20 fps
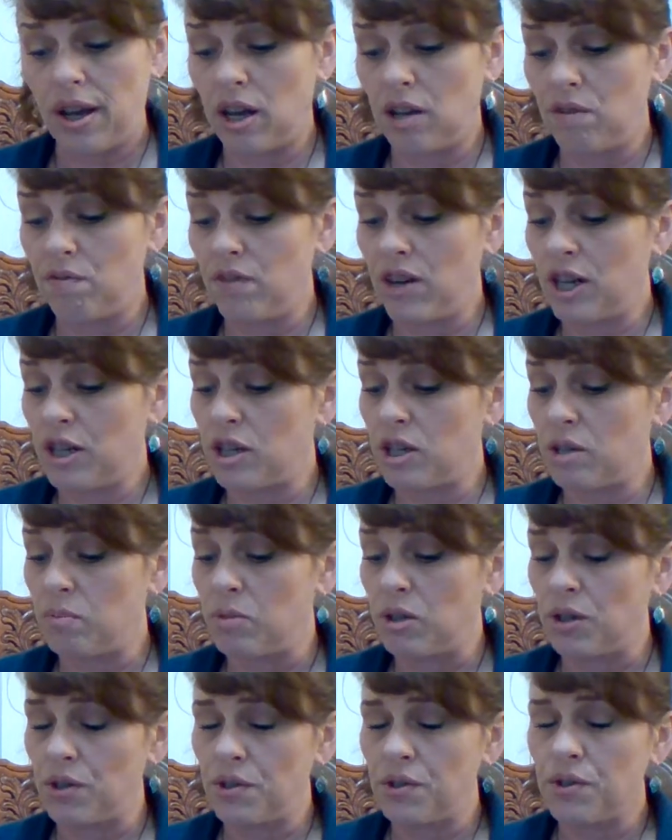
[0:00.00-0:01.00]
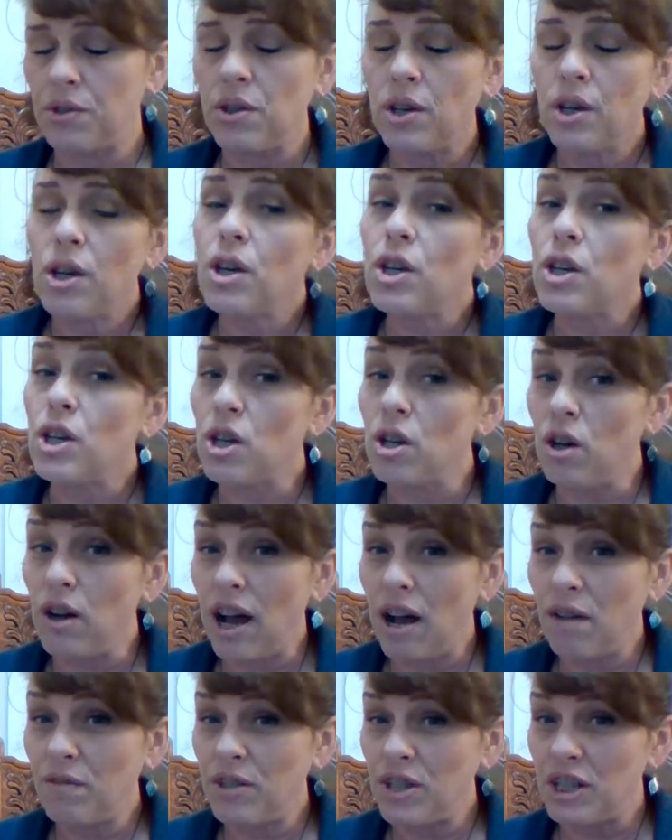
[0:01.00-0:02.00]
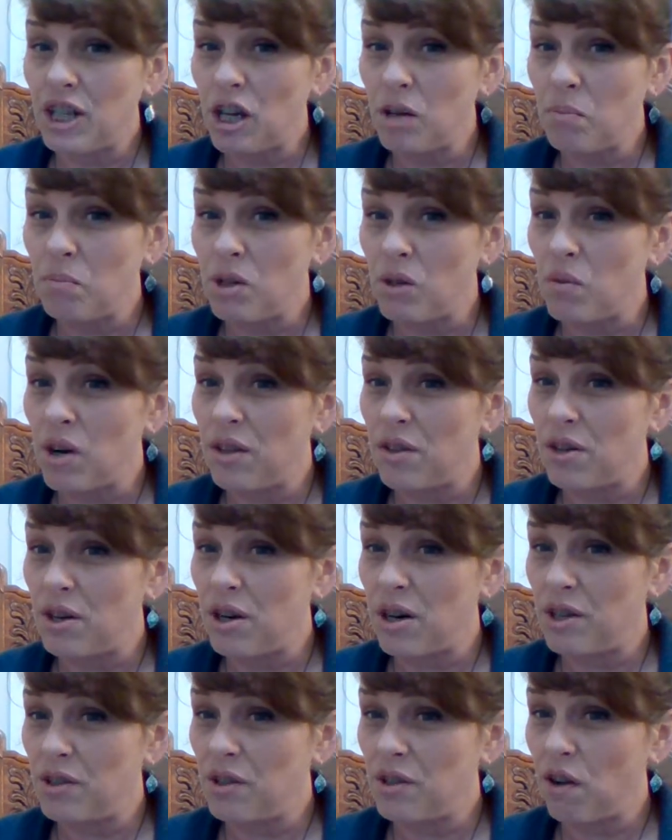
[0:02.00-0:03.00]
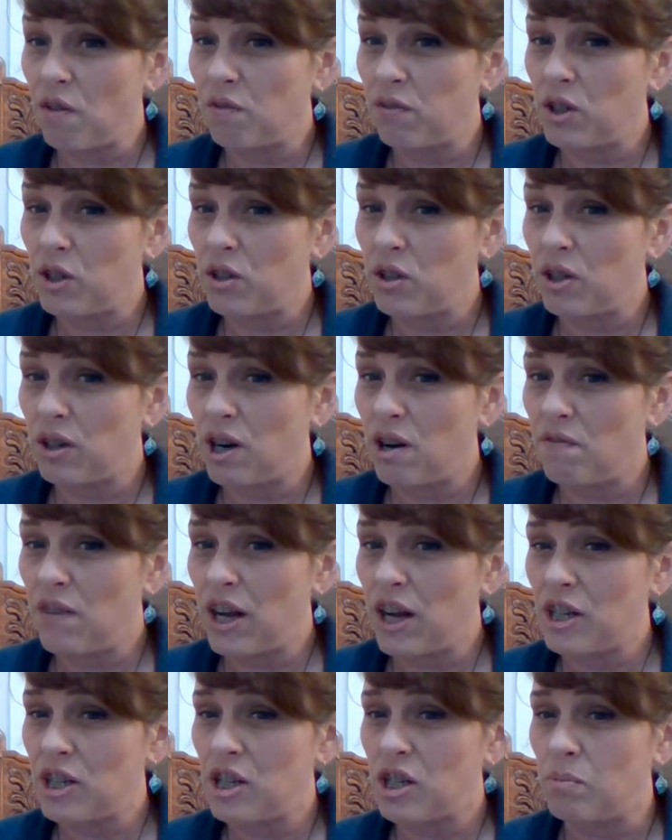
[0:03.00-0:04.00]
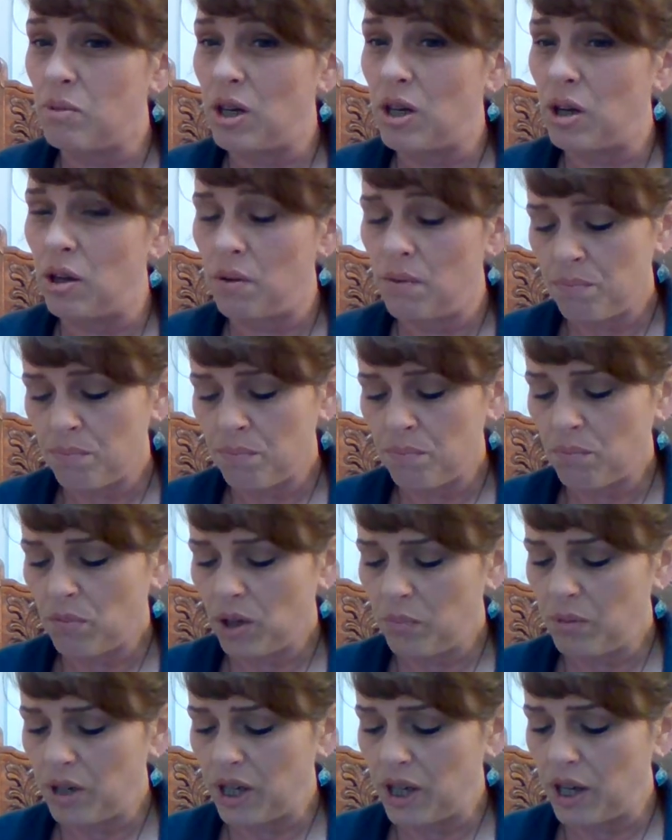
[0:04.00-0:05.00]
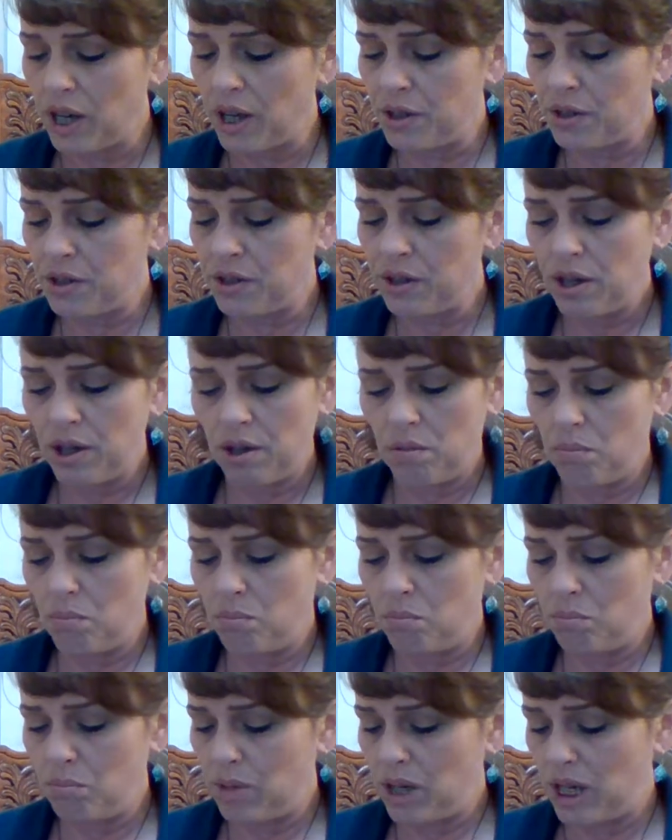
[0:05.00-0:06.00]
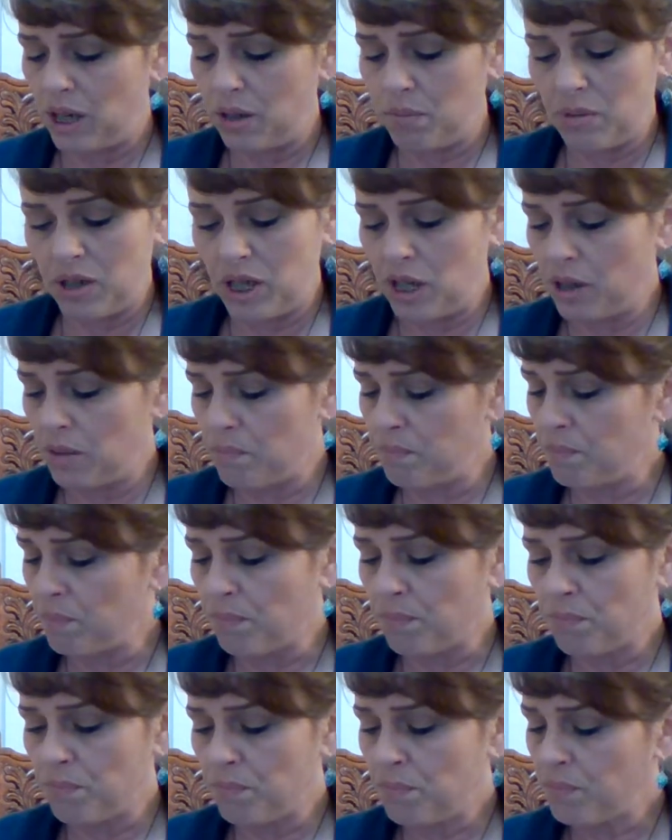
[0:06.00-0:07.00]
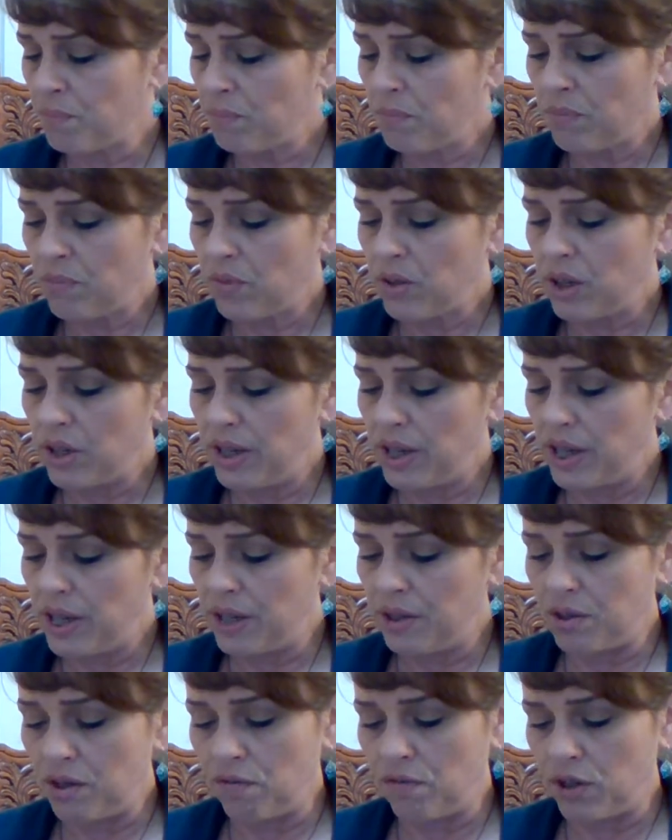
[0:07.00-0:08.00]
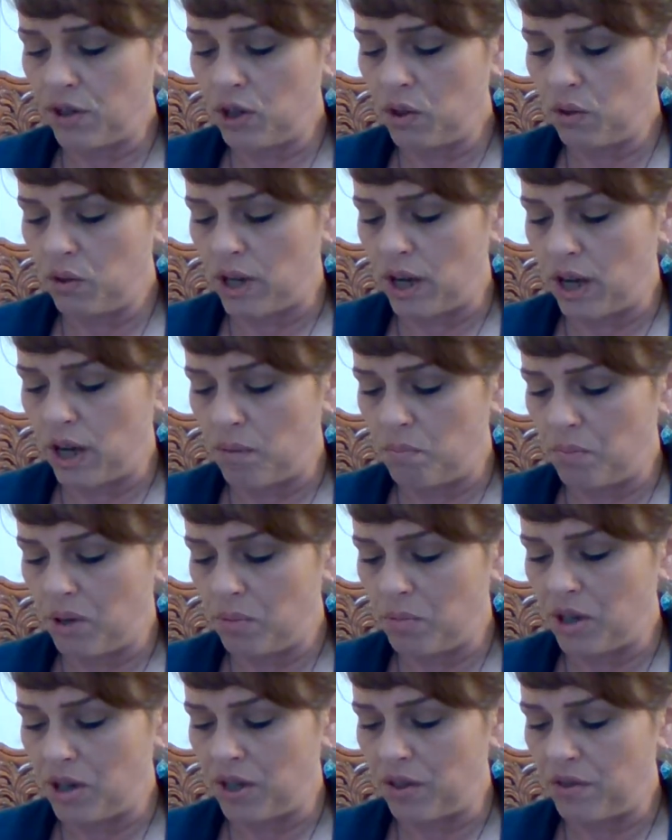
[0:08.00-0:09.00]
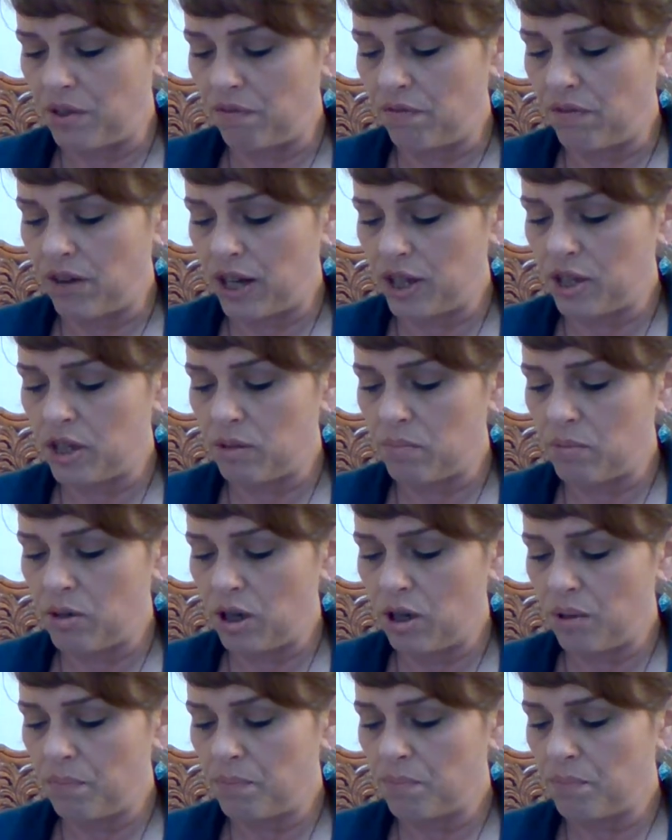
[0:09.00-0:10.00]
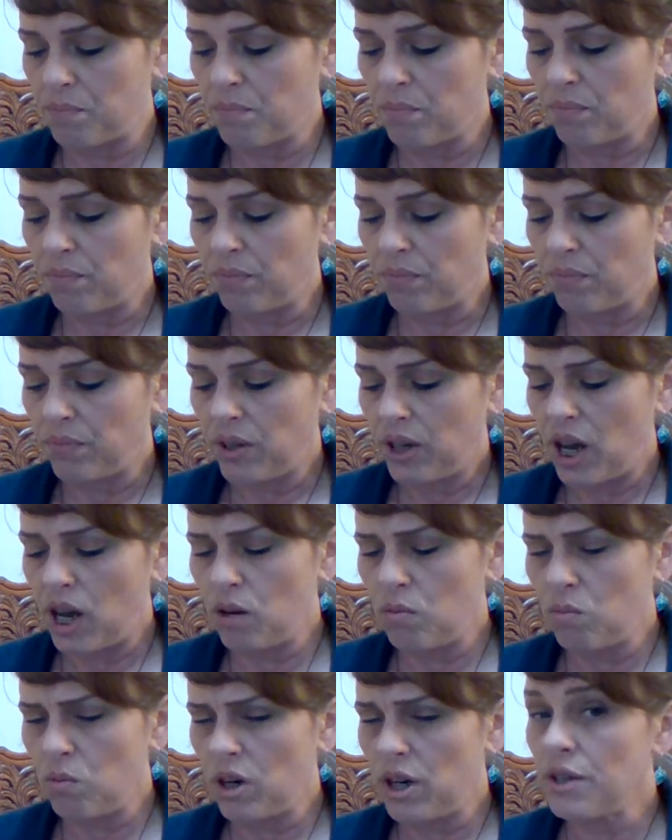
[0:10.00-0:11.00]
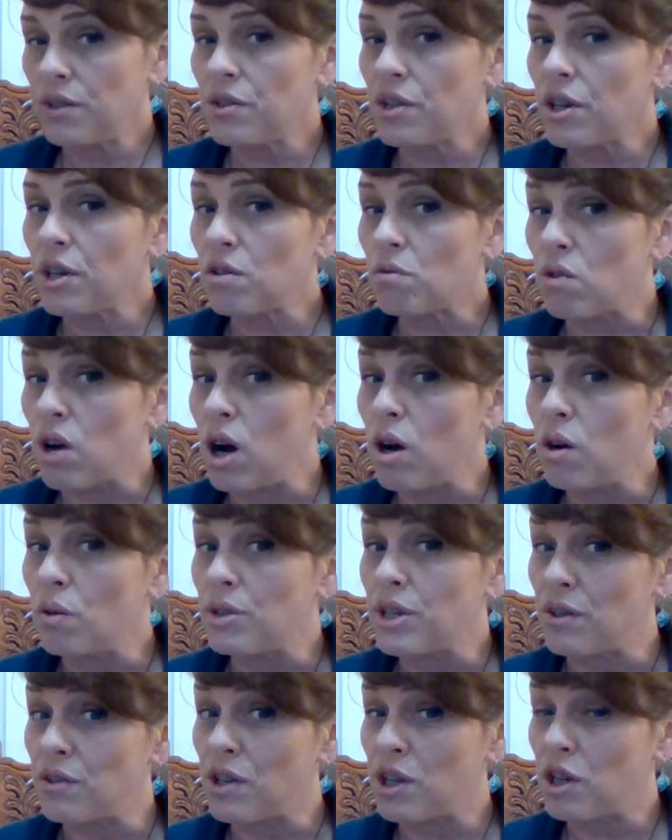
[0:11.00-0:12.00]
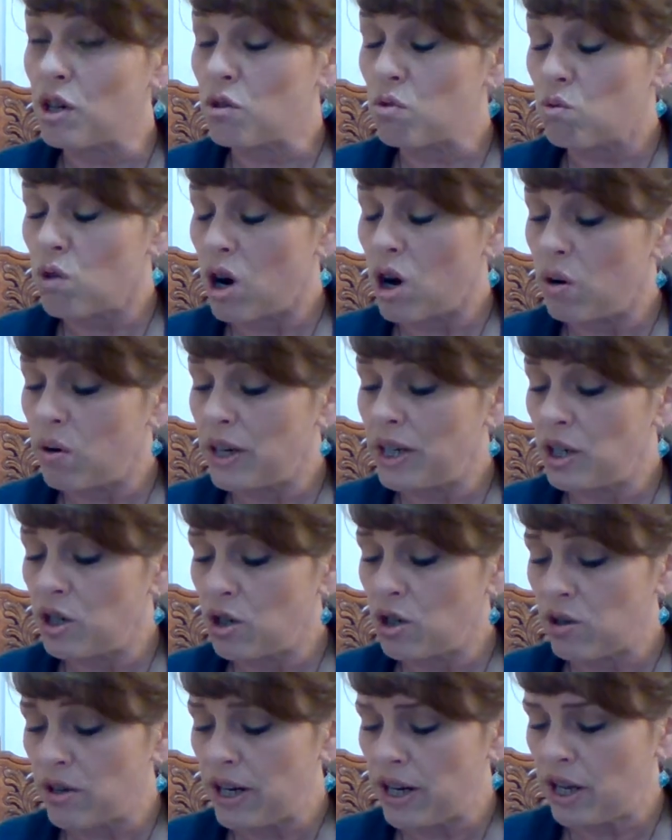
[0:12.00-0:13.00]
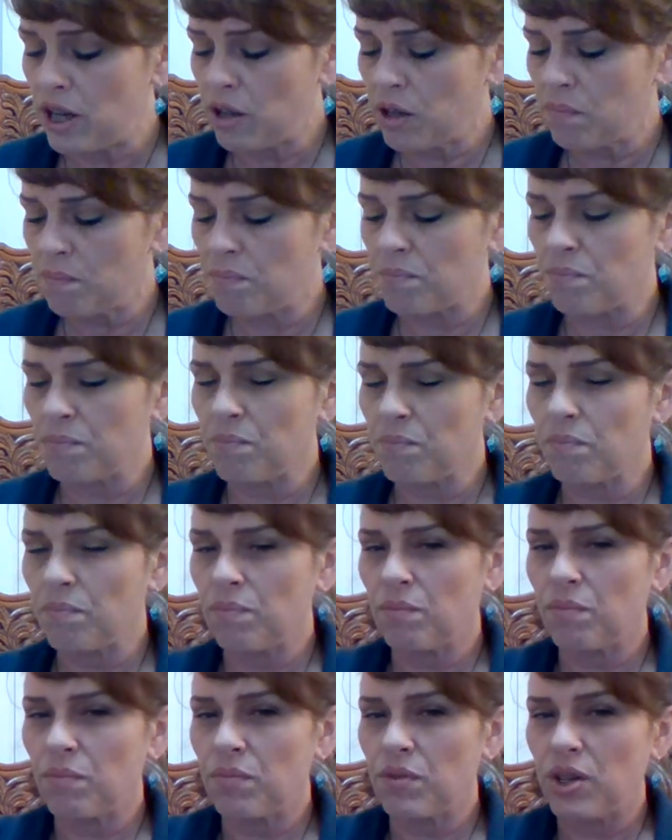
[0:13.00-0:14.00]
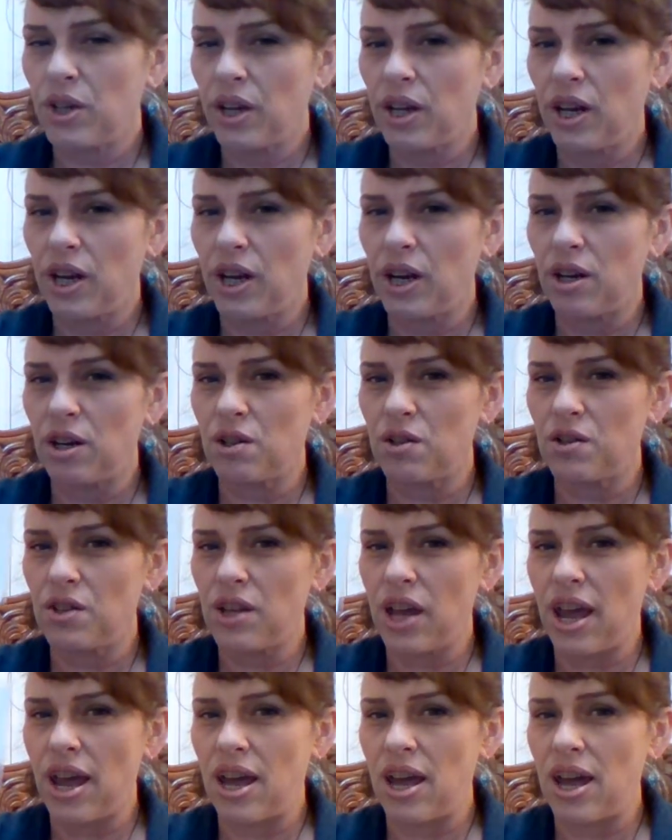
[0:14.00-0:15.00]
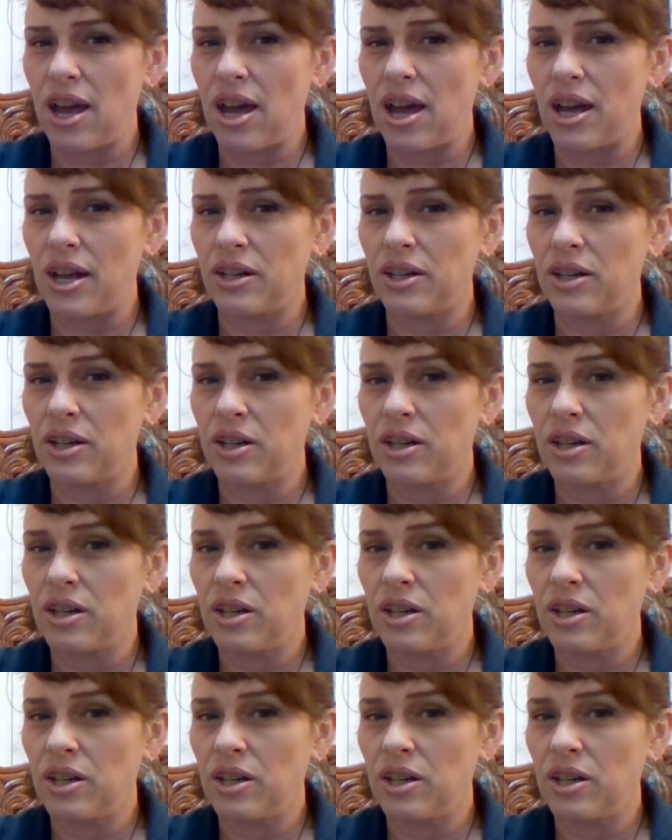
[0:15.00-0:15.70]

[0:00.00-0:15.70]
vegetables. You'll have to tell me whether it's a fruit or a vegetable, because maybe it's a fruit and maybe it's a vegetable. And where does it grow? Does it grow in a tree? Here's an